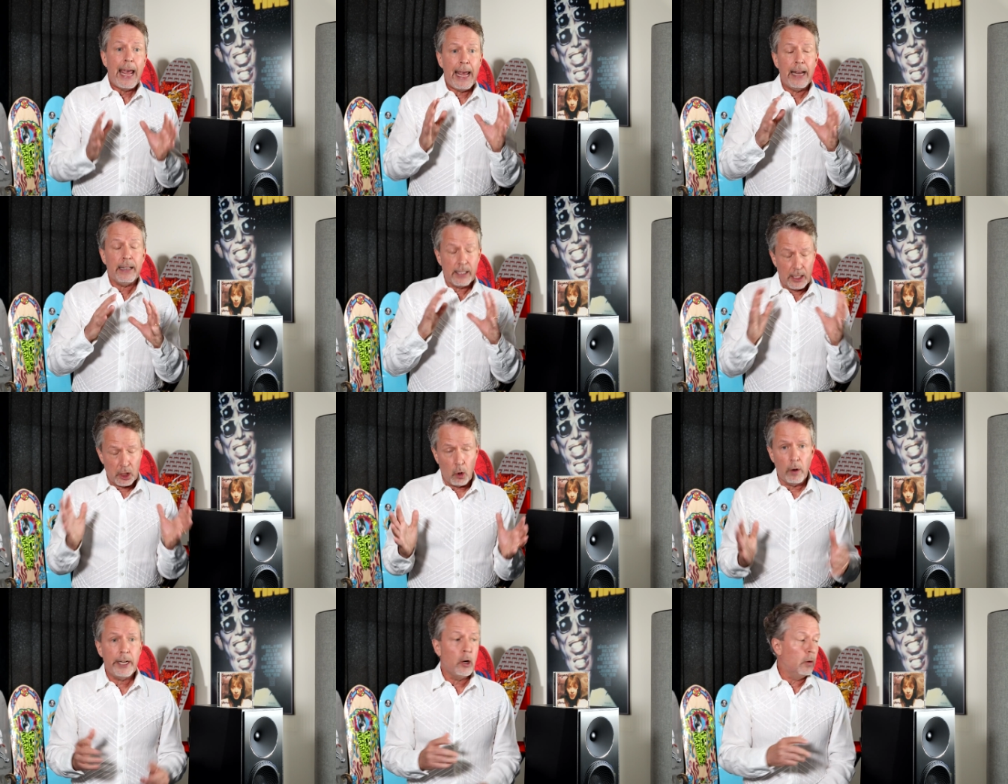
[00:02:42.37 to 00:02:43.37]
and as the
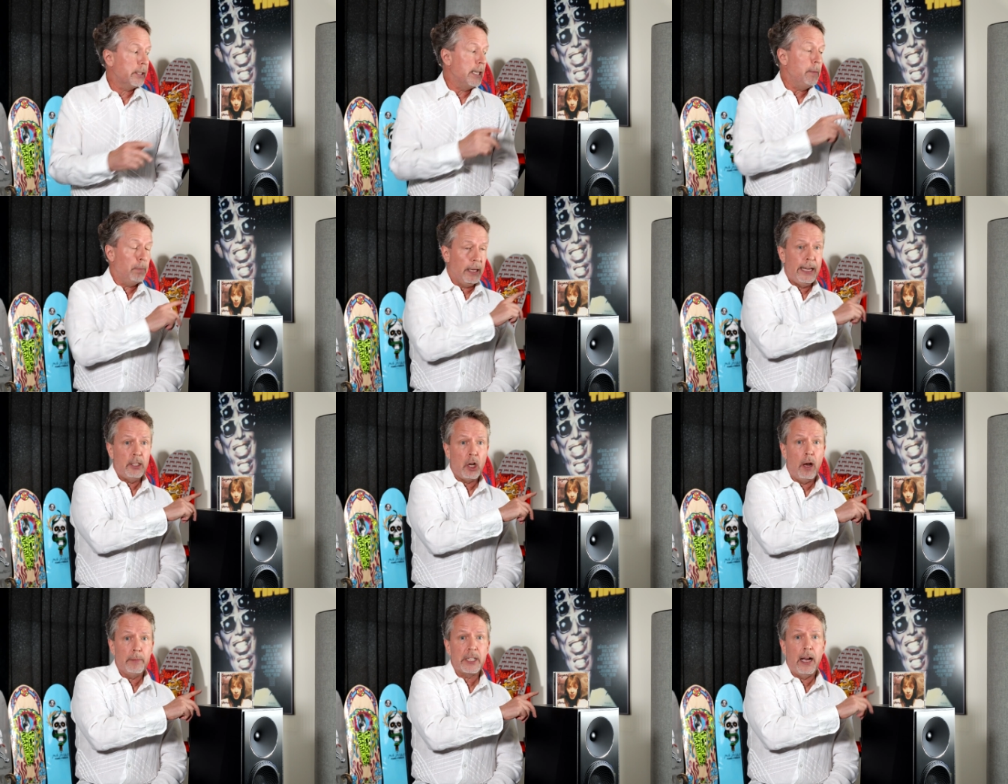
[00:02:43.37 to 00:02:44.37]
story goes, he played
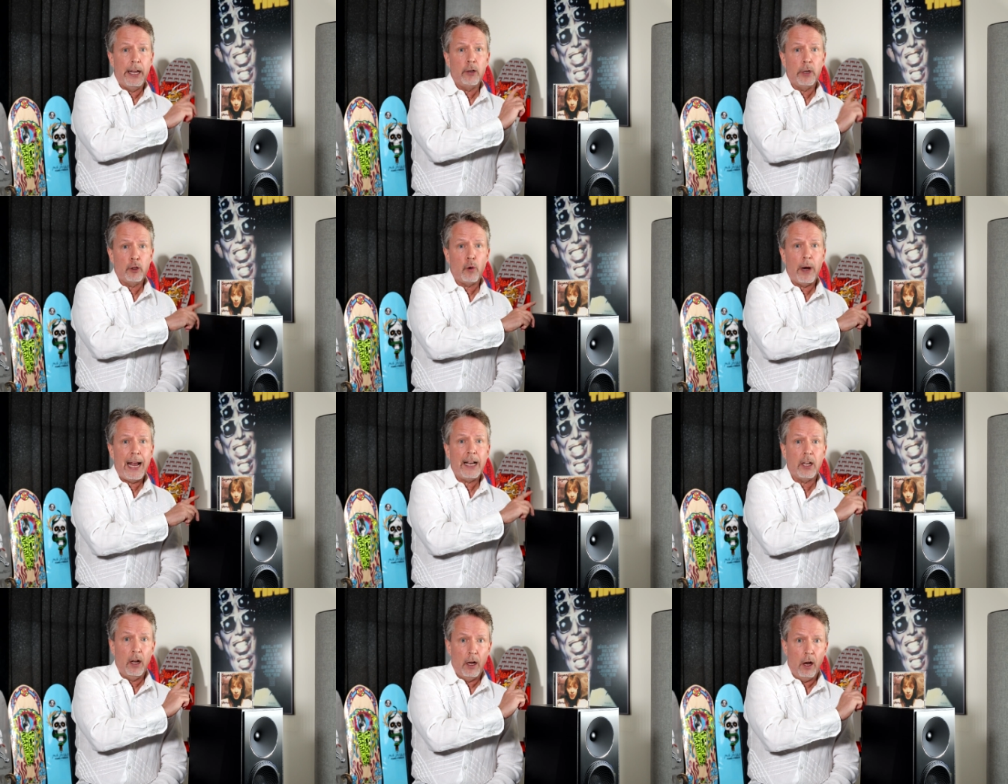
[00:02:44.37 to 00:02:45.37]
Tom's Diner, a
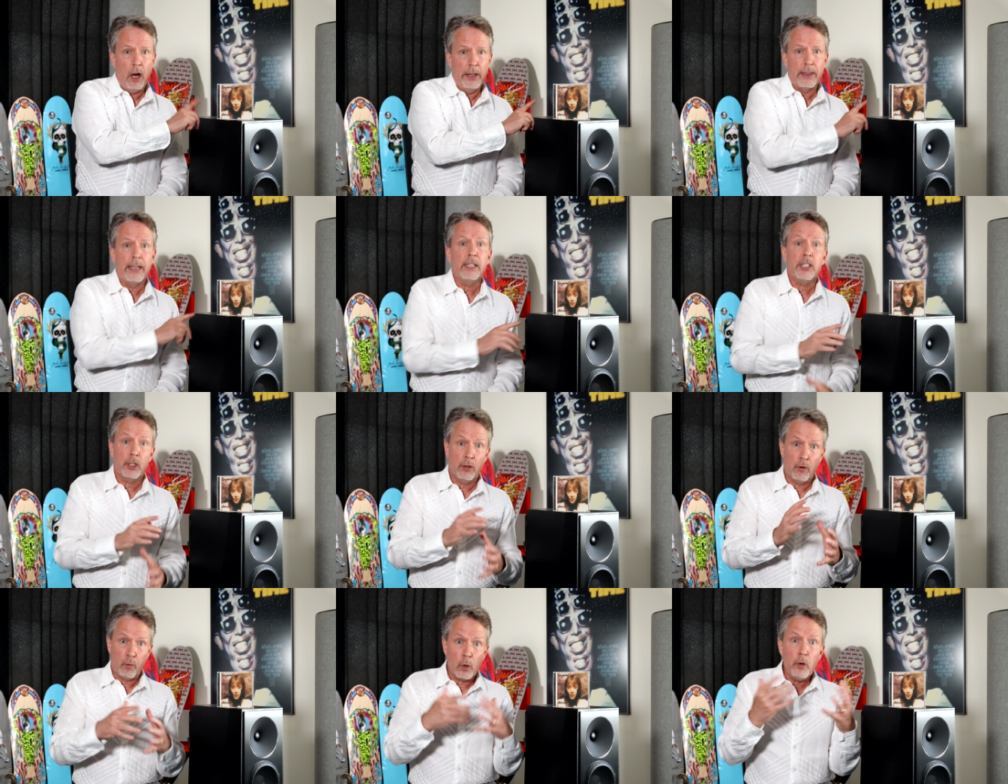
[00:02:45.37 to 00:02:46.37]
track on this,
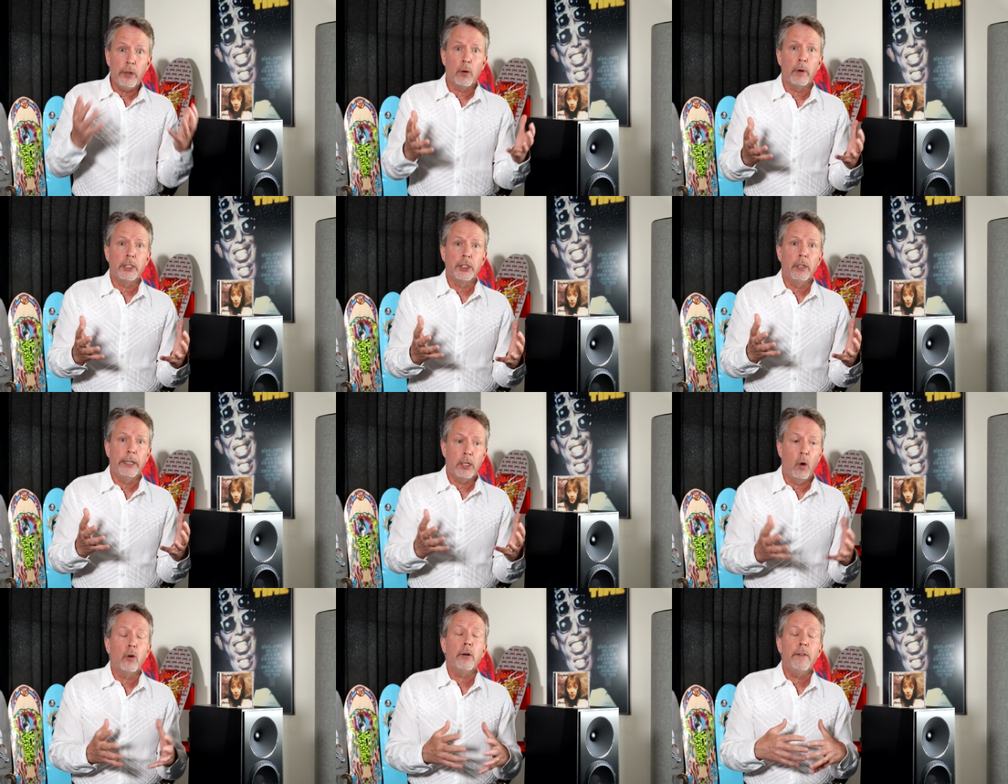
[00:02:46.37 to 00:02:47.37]
through the original
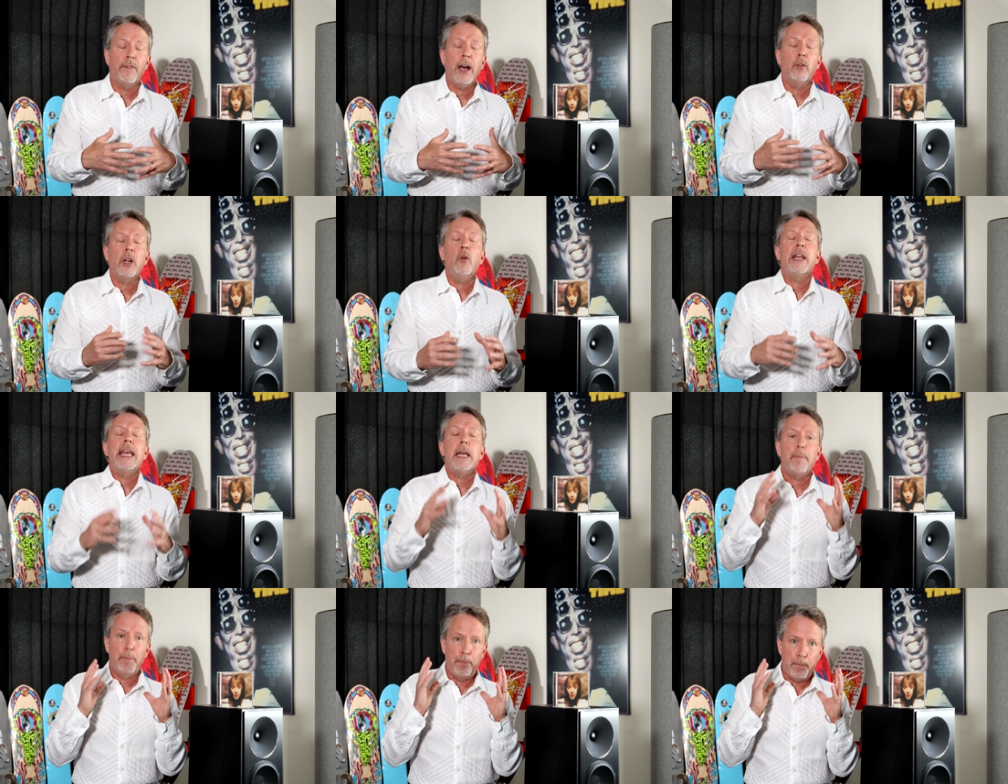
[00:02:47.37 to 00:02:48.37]
encoder and found out
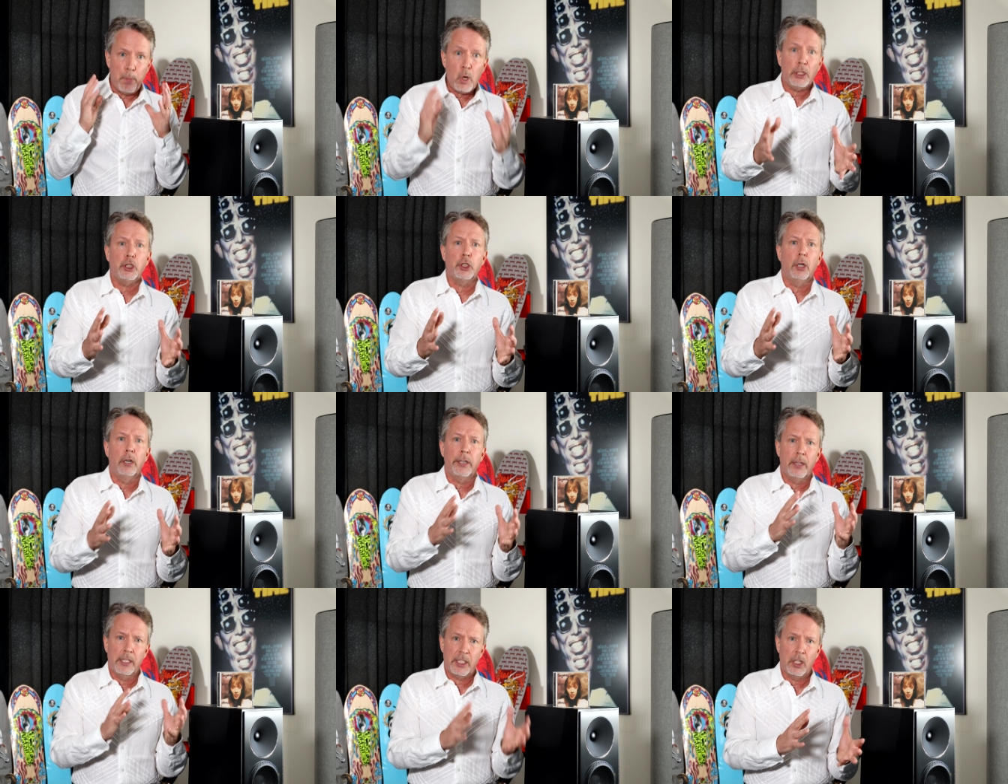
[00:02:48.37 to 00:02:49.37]
it
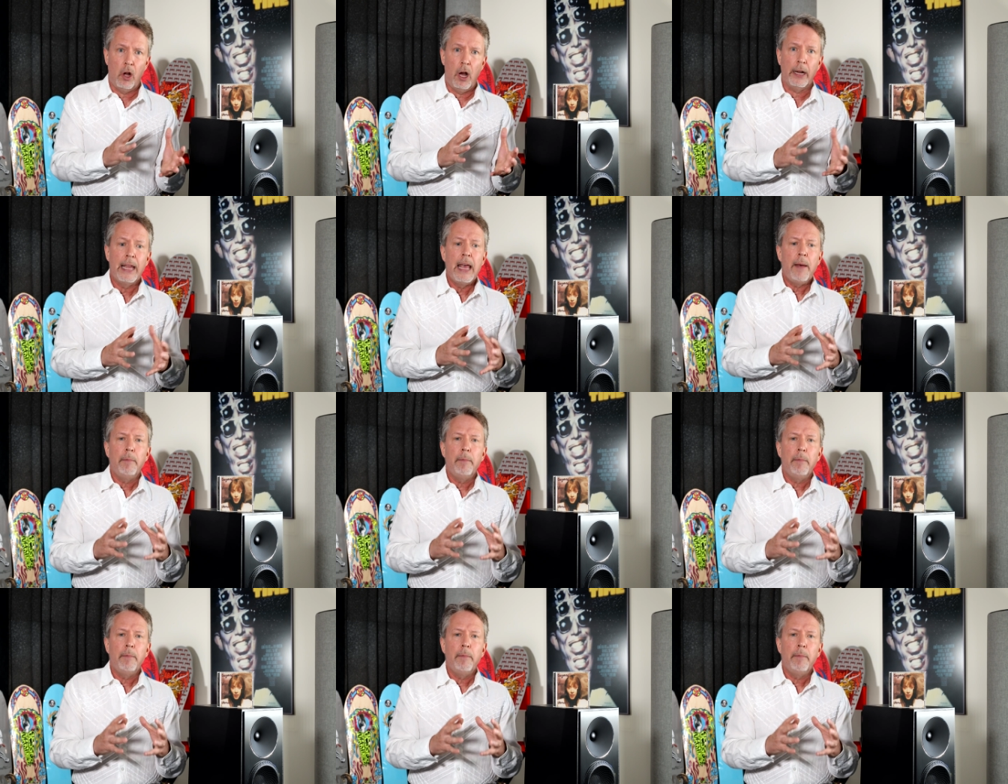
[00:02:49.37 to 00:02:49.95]
butchered the song,